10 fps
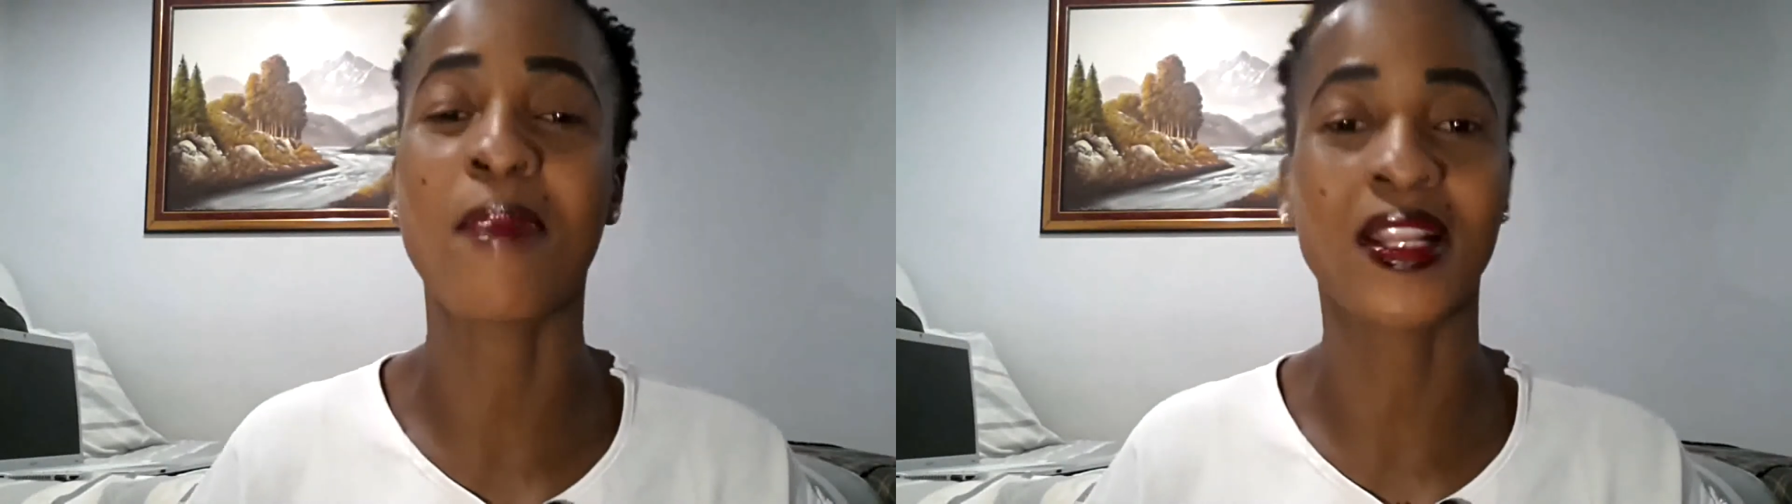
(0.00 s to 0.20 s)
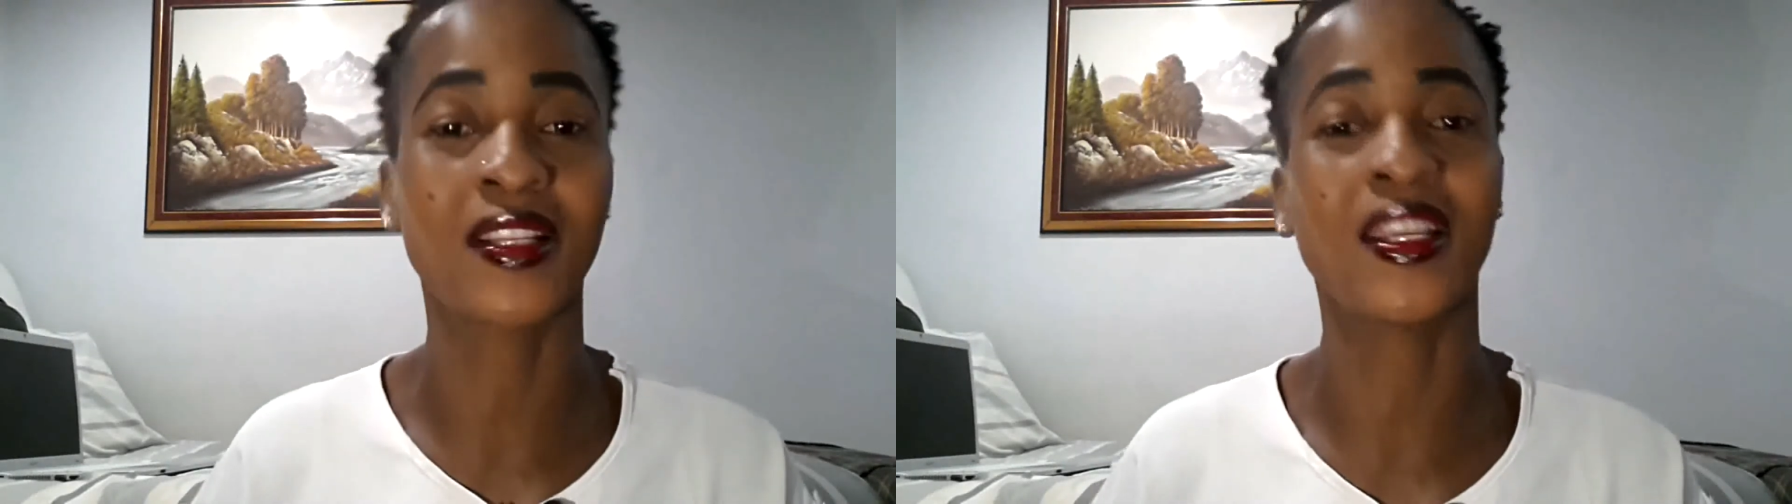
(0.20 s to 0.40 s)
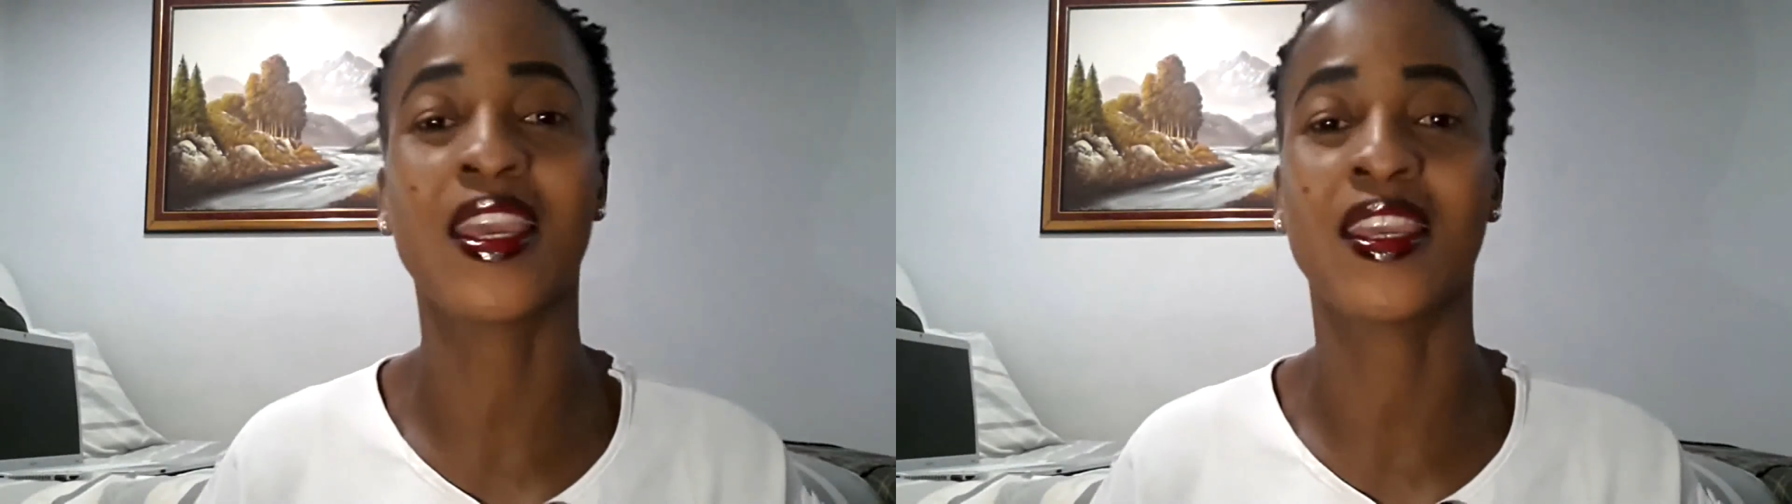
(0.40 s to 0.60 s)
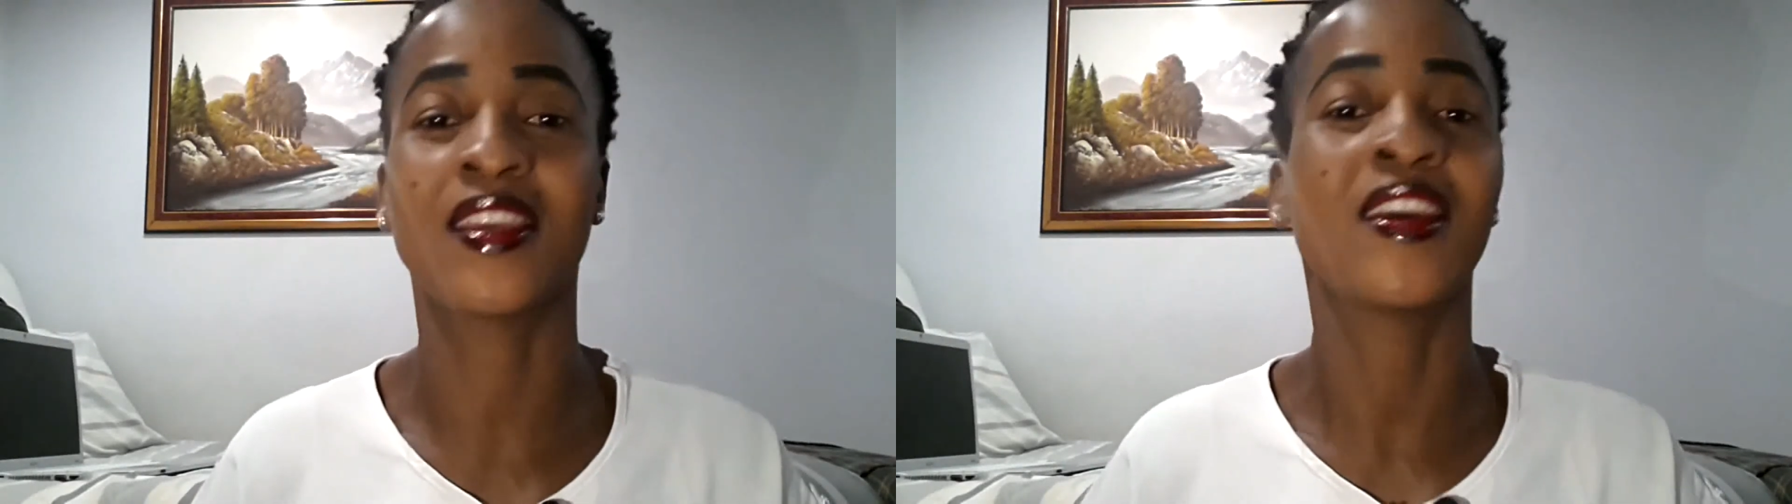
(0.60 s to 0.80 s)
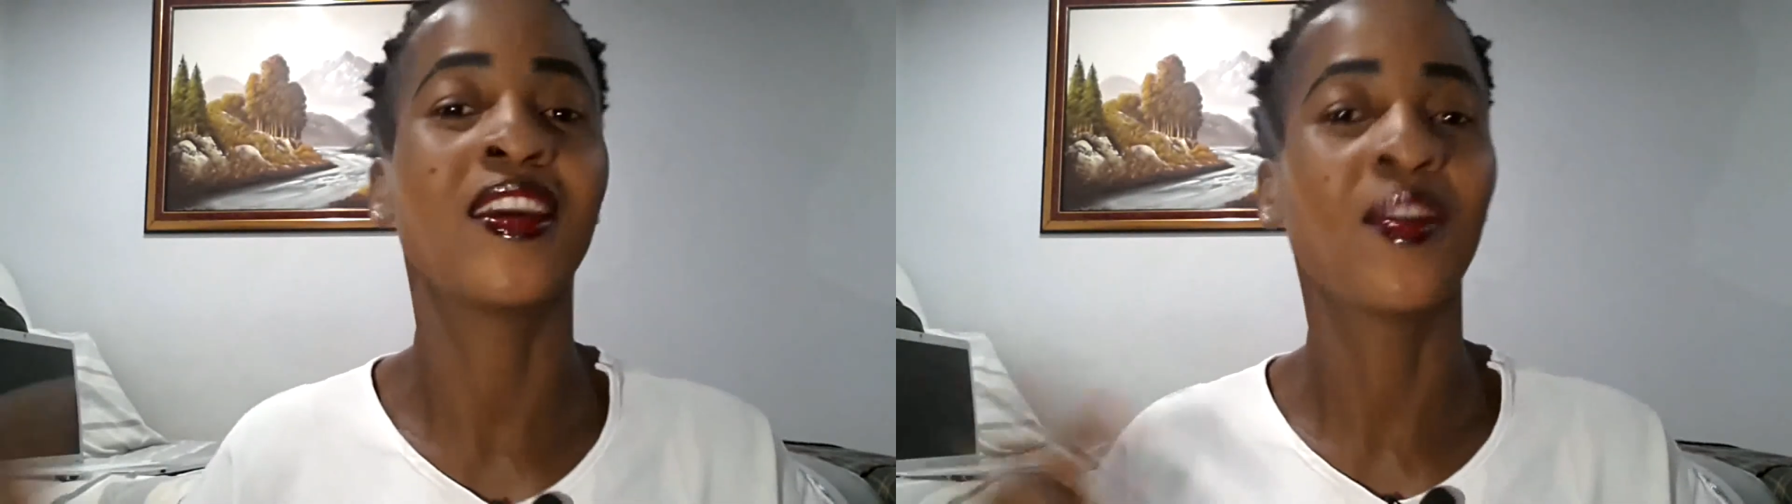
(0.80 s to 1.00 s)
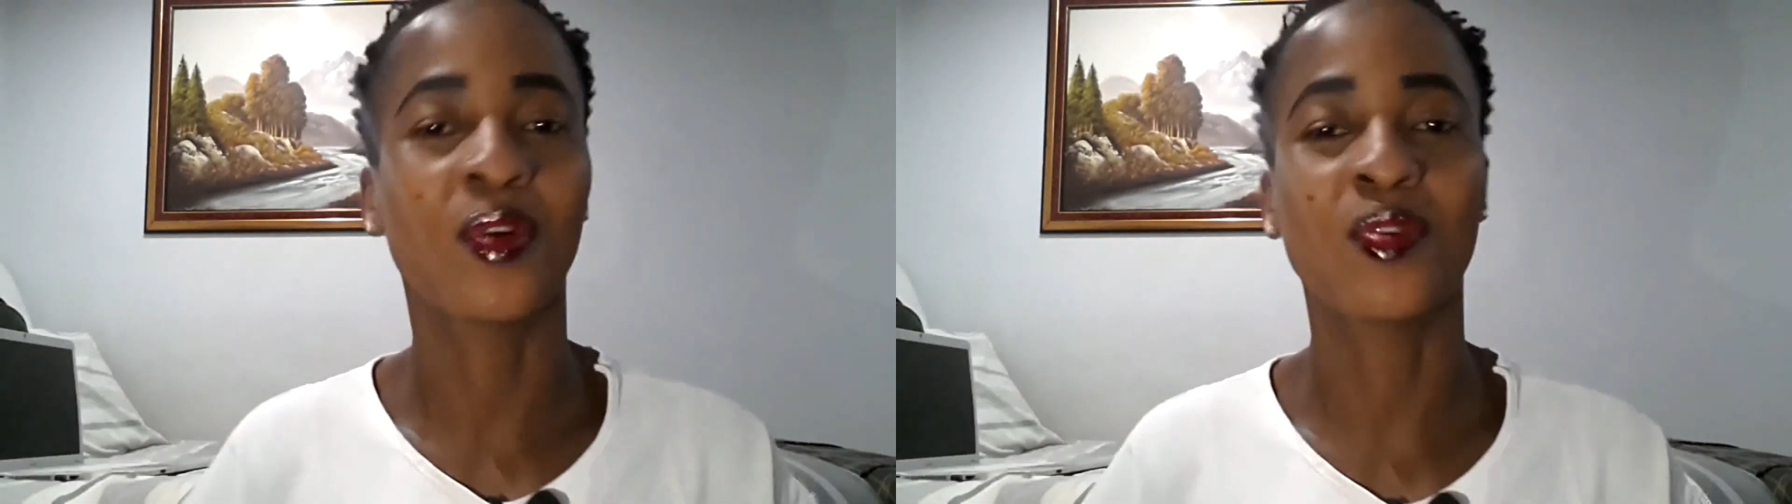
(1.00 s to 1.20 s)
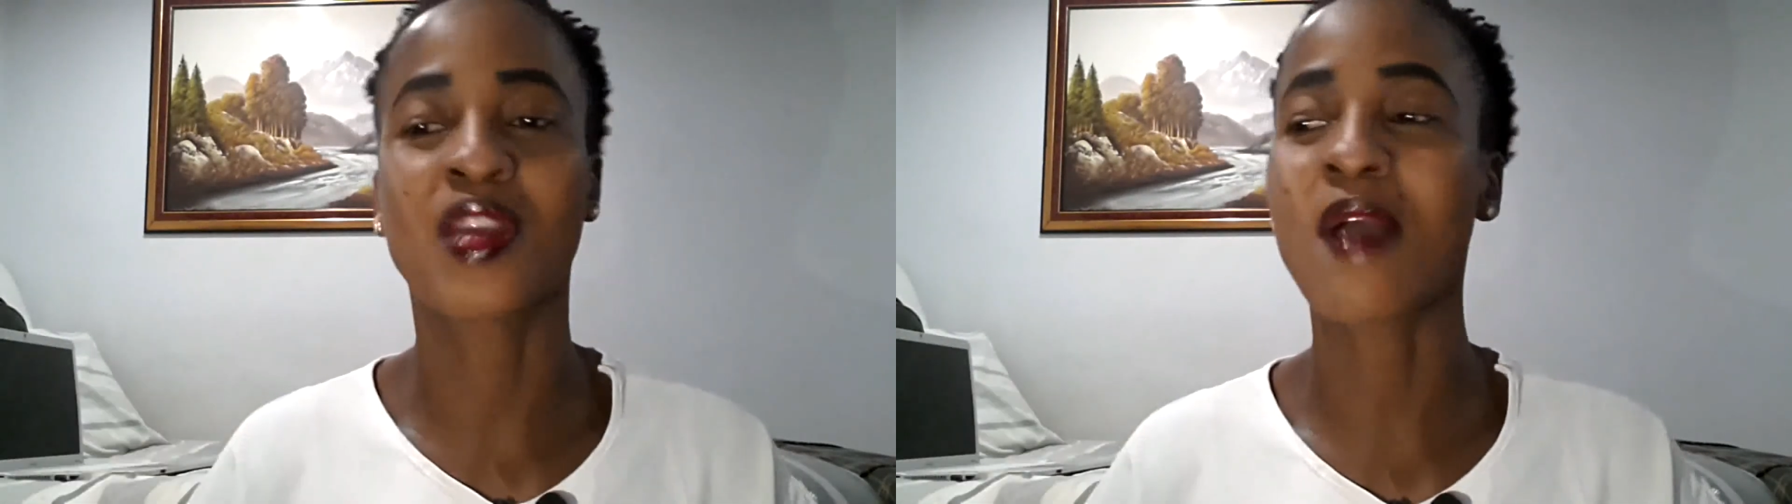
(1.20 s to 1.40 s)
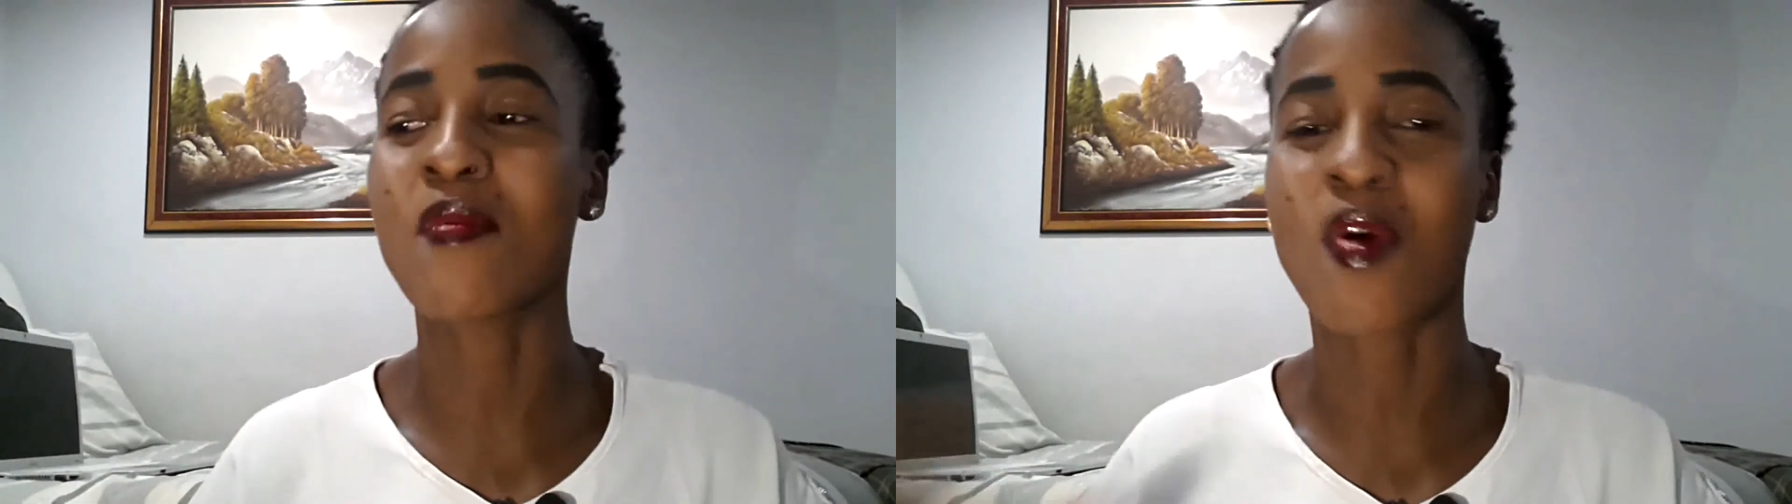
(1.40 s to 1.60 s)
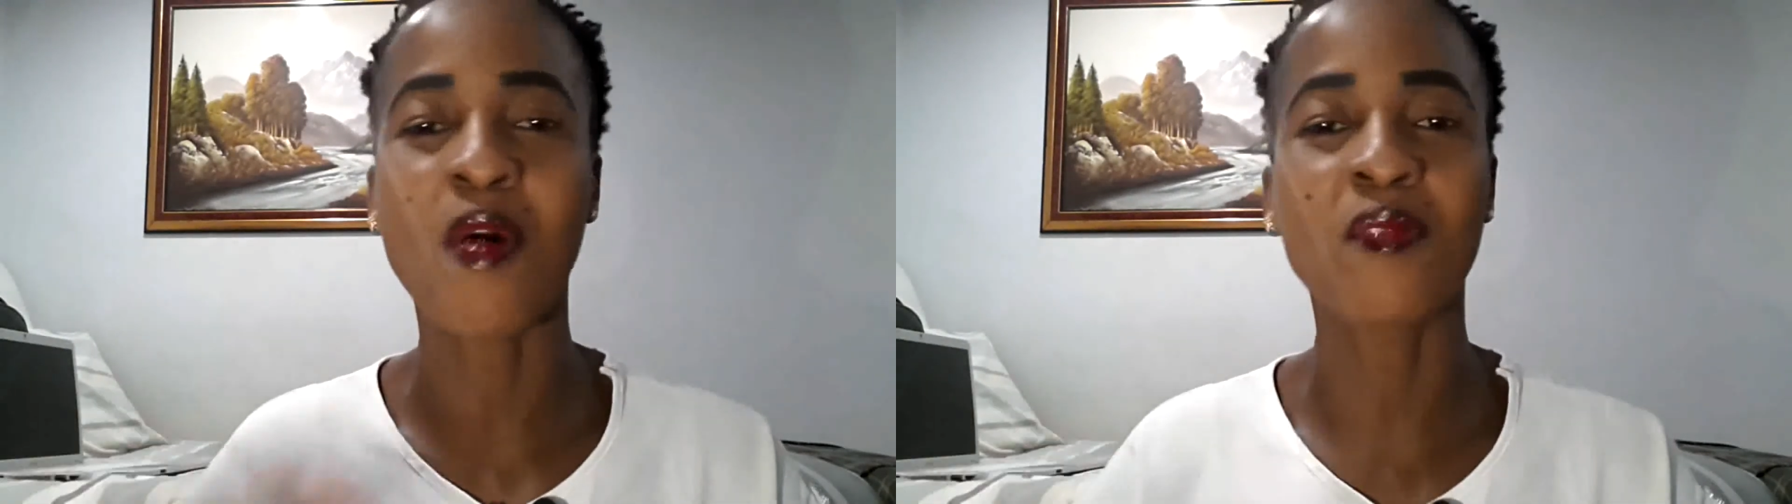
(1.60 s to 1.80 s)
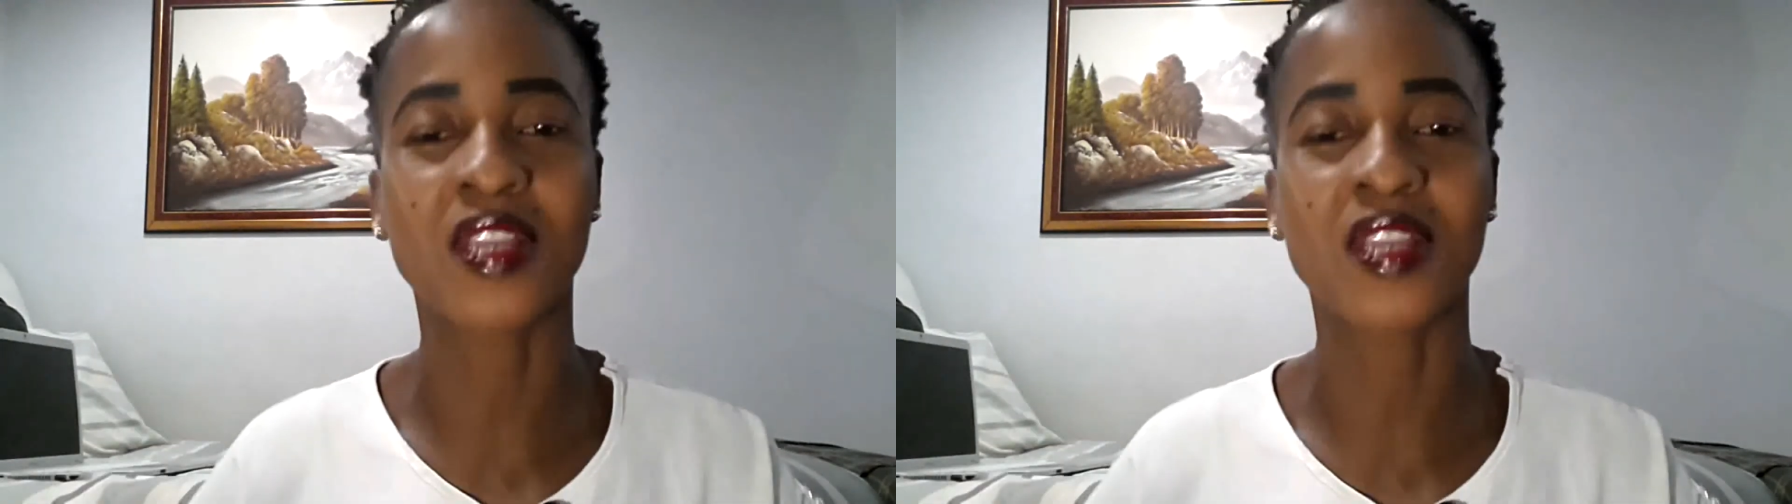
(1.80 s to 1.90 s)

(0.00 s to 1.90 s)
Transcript: But yeah, when you come home,